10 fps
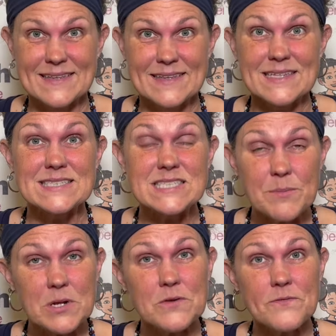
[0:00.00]
The
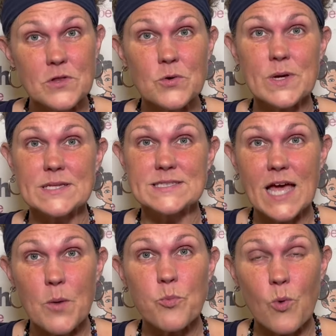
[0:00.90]
seminal fluids
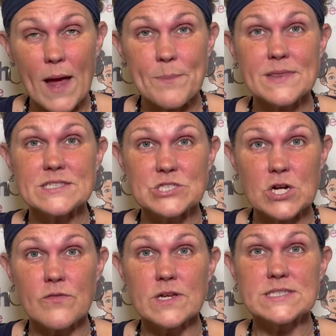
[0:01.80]
help ripen the
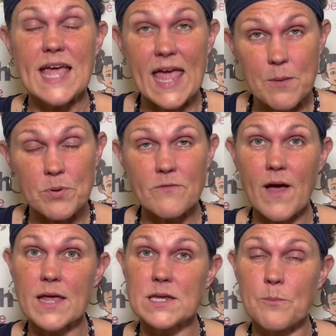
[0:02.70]
cervix and
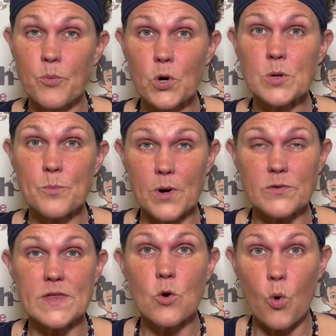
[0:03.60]
provide an important
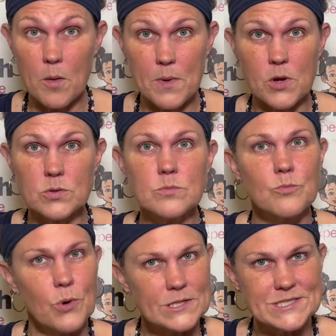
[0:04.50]
birthing hormone,
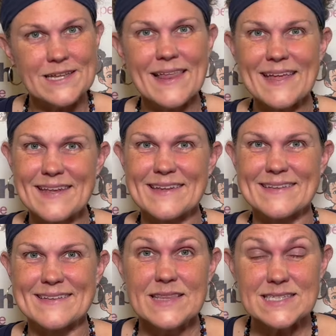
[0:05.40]
prostaglandin.
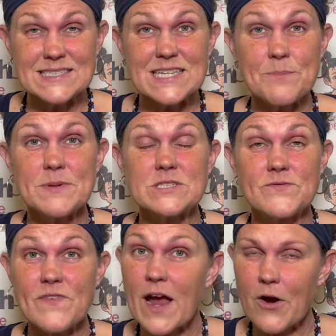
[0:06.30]
This tip is
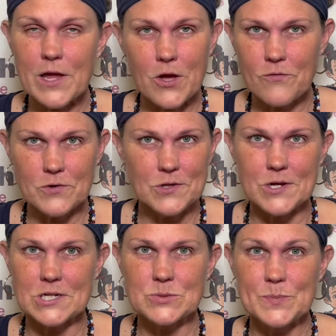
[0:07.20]
very
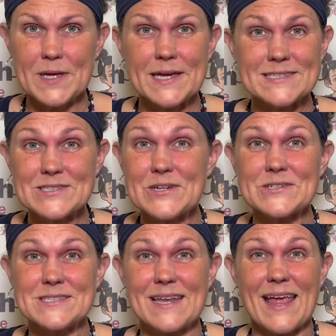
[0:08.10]
overlooked because
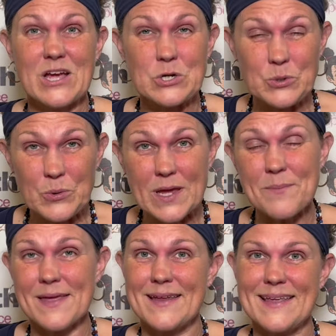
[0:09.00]
there's an
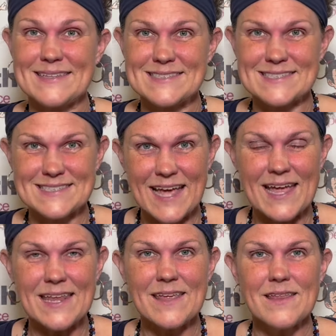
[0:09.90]
agreement in
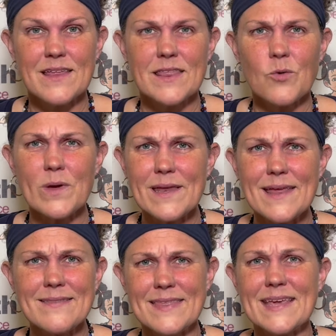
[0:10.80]
society that we
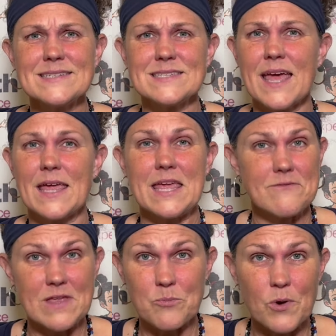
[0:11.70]
need things like
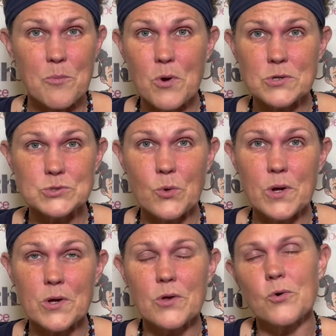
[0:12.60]
evening primrose
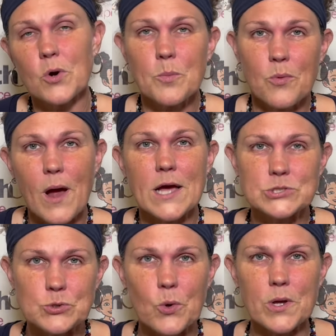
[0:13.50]
oil or
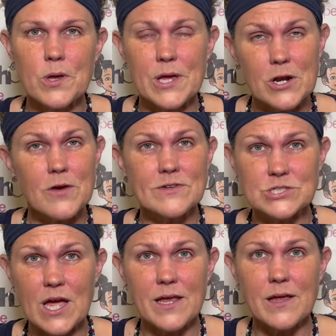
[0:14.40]
borage oil in our
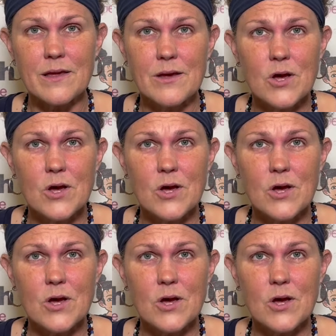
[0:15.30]
vagina,